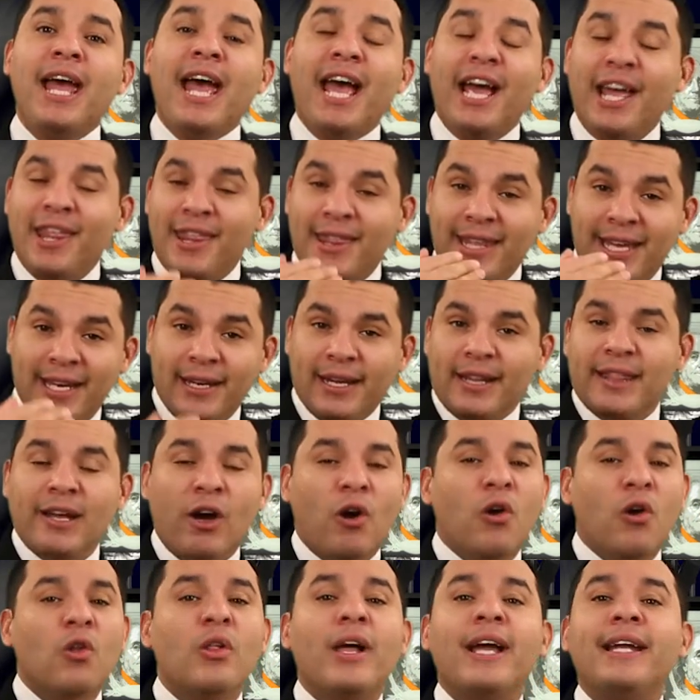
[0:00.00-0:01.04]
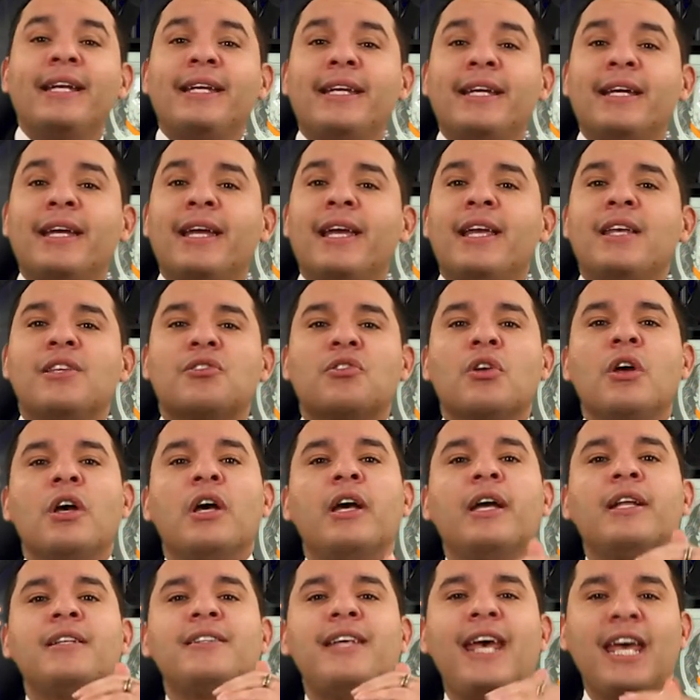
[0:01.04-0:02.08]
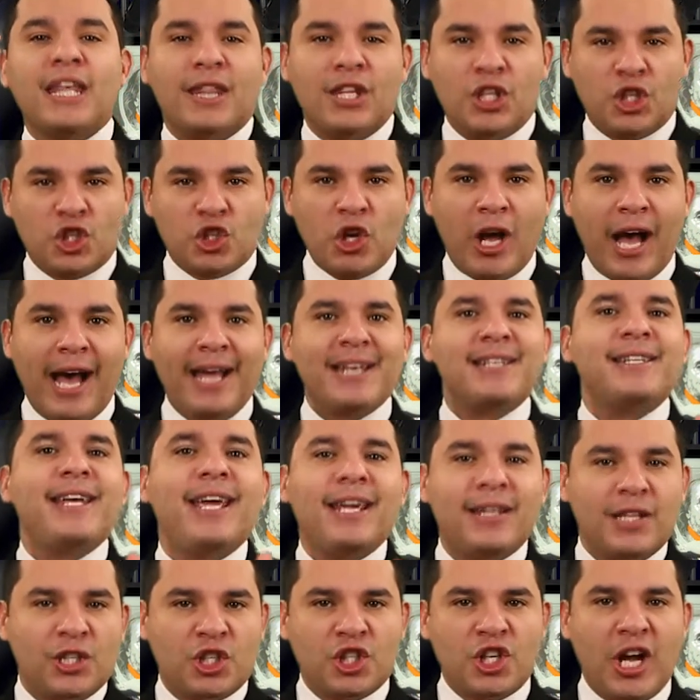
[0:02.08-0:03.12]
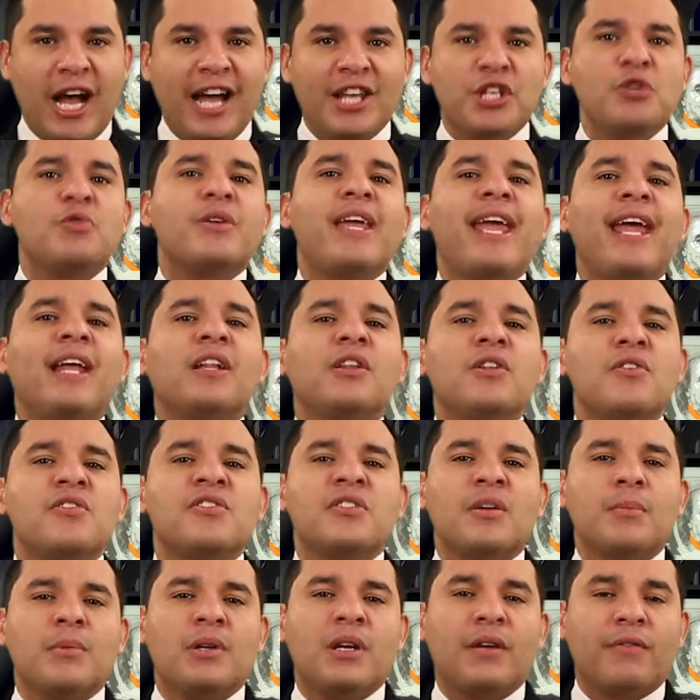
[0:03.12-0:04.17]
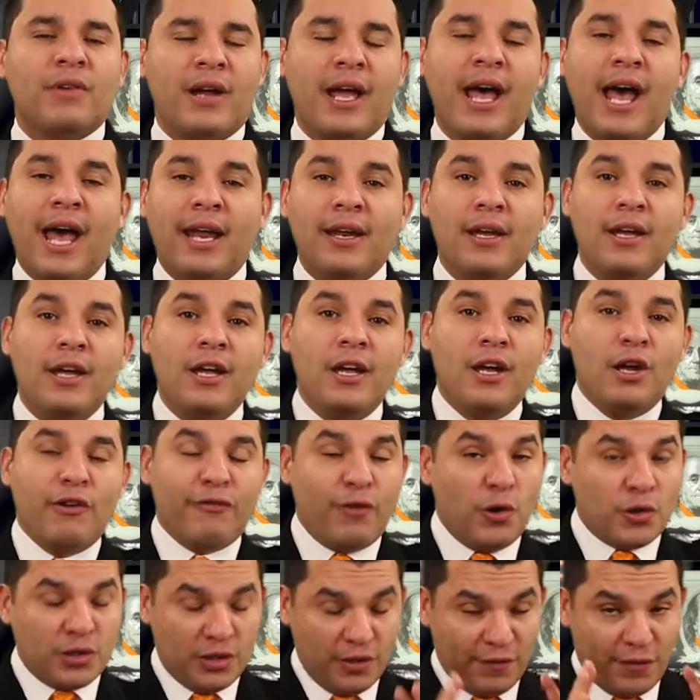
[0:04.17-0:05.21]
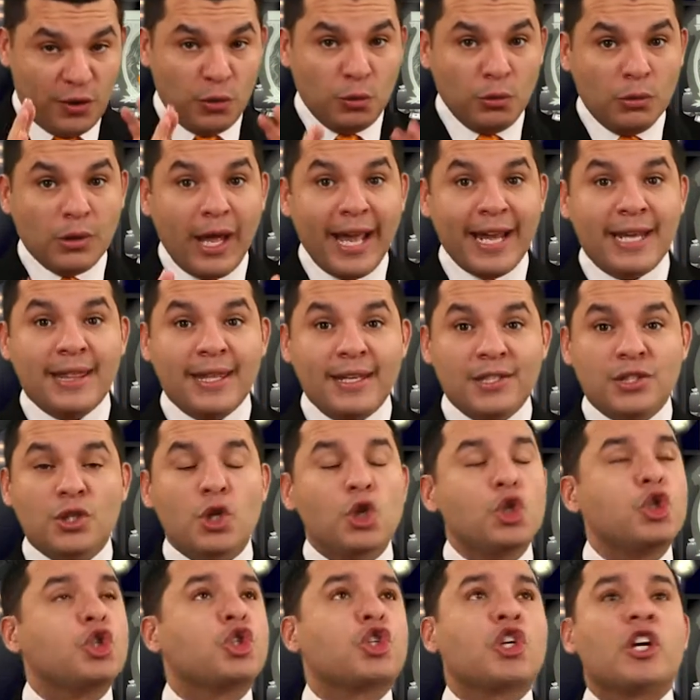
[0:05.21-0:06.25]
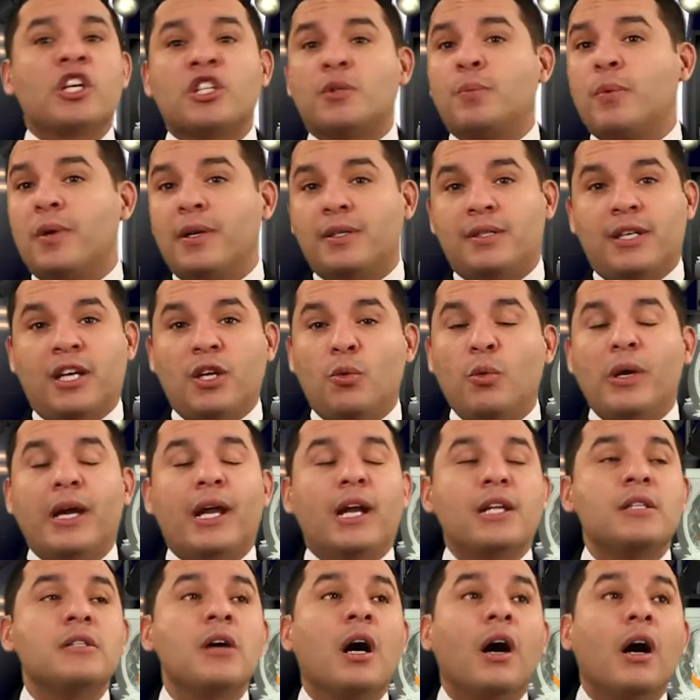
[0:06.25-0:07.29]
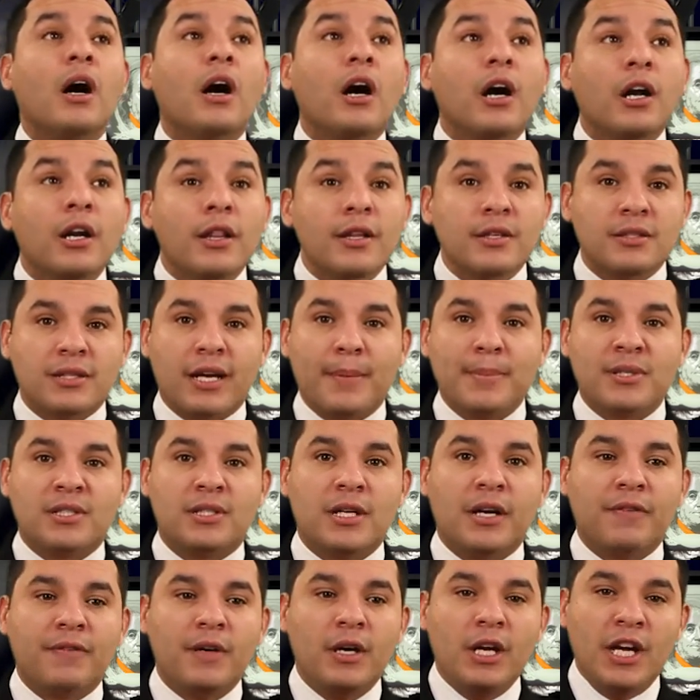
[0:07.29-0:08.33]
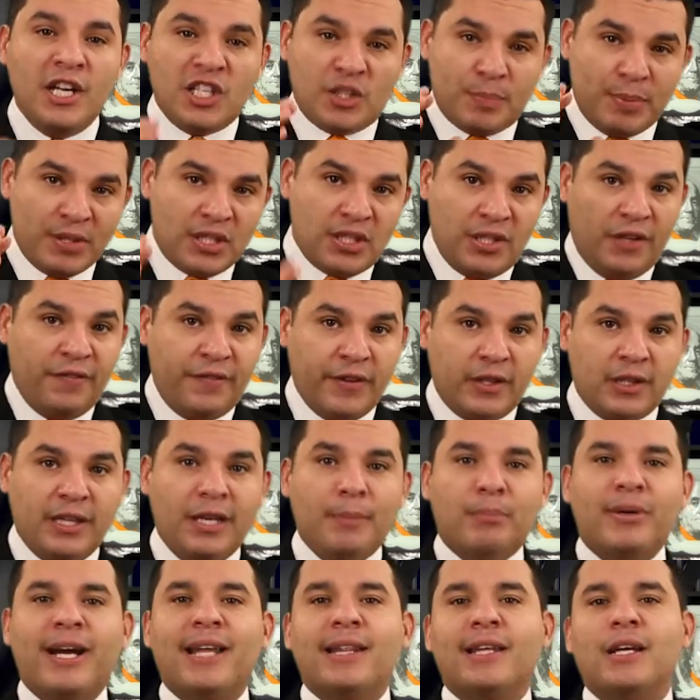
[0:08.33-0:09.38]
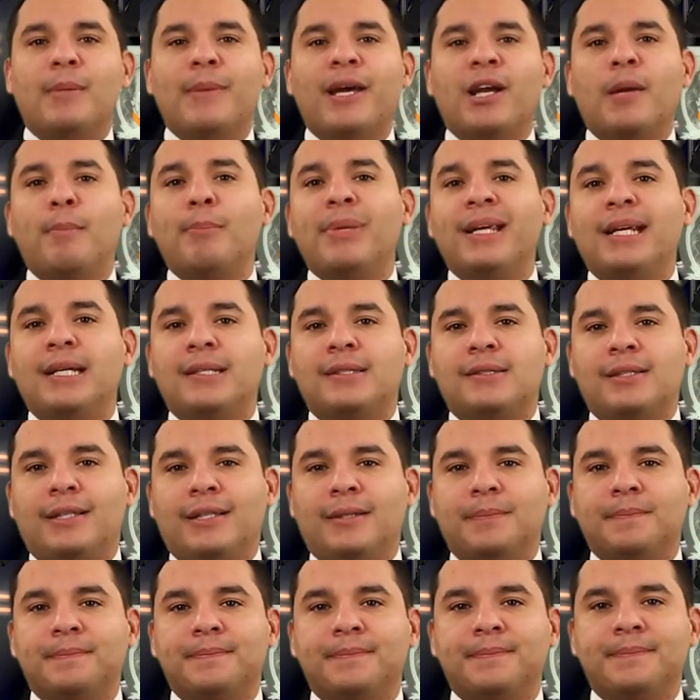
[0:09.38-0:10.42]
And then the whole idea is, take the shot, take the shot. You can't lose something you never had. Folks, if you like this, trust me when I tell you, we got a ton of this type of stuff, specifically in Bradley On Demand on BDC.